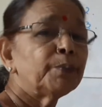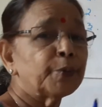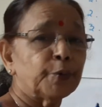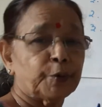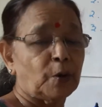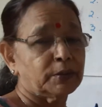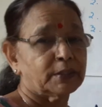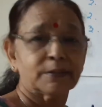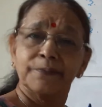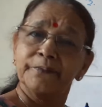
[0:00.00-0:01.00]

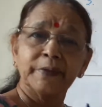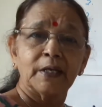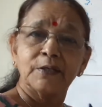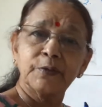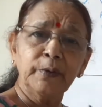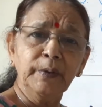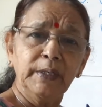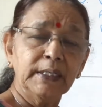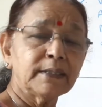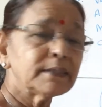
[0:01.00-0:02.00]
protons. So
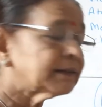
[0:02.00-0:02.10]
it is